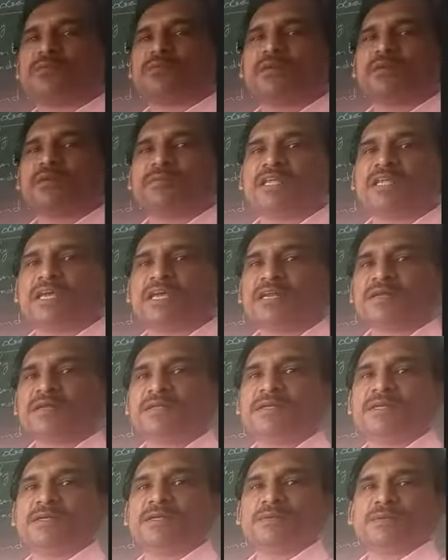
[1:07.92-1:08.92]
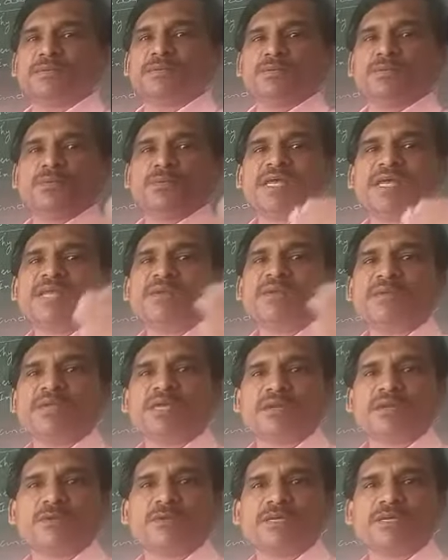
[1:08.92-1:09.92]
will be there, where we
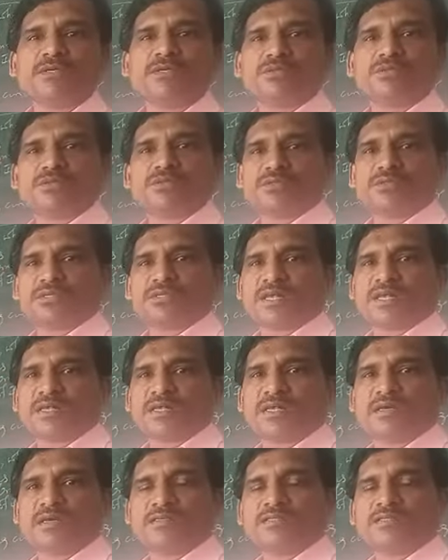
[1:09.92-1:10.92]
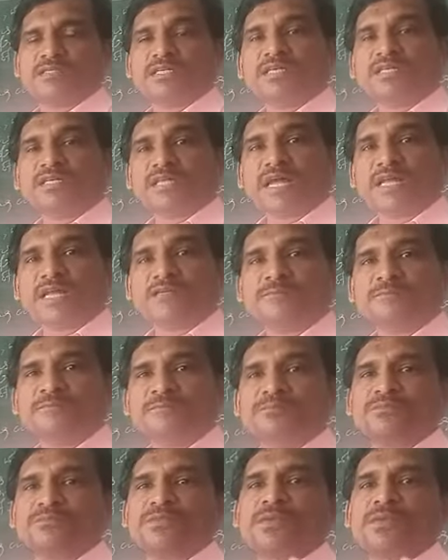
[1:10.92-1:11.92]
are going to see that
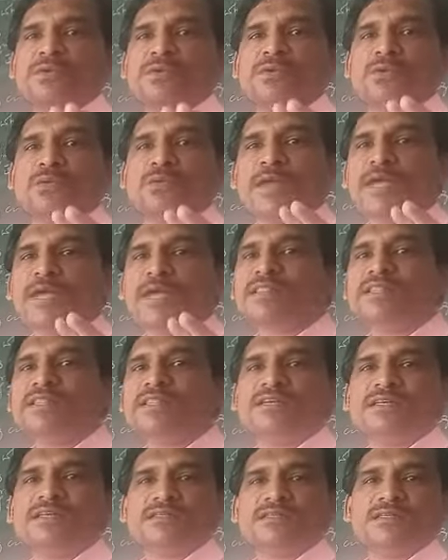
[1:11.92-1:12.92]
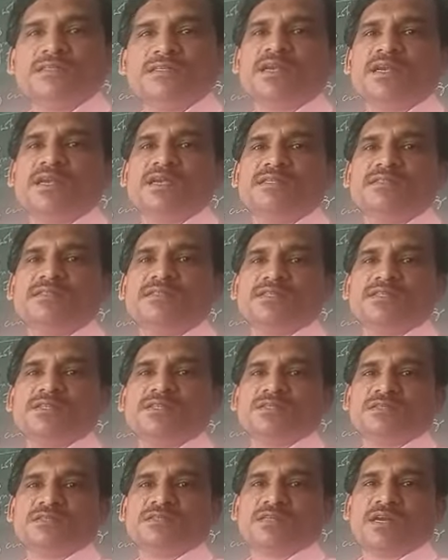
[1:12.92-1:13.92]
where the
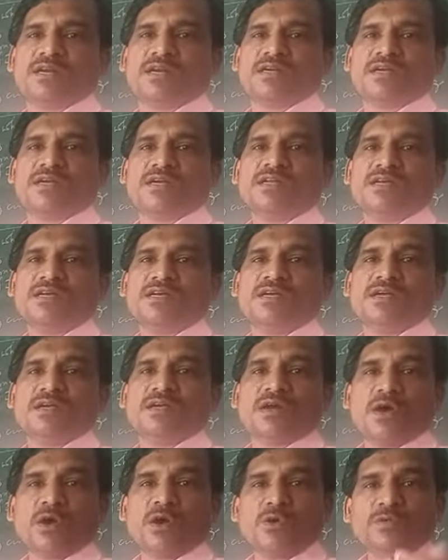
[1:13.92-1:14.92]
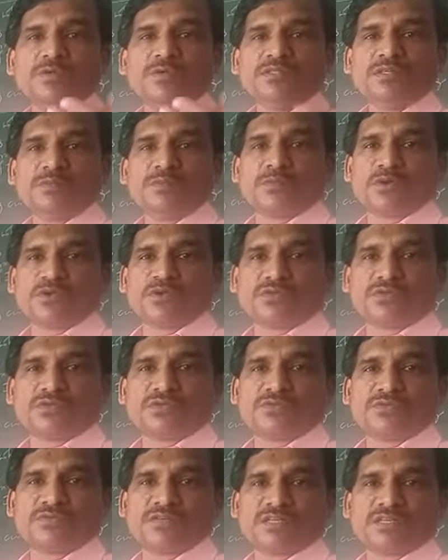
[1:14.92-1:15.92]
industrialization started, how is the process
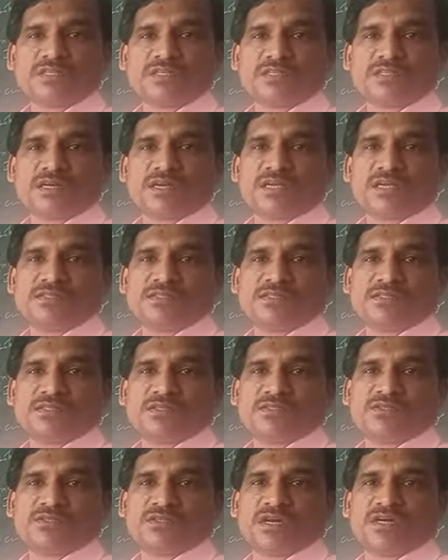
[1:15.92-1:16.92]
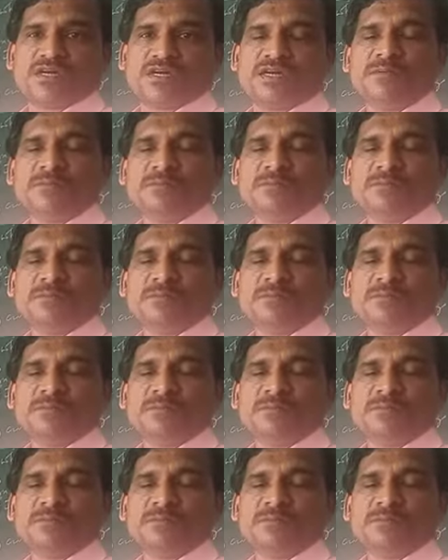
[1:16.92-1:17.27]
of industrialization started,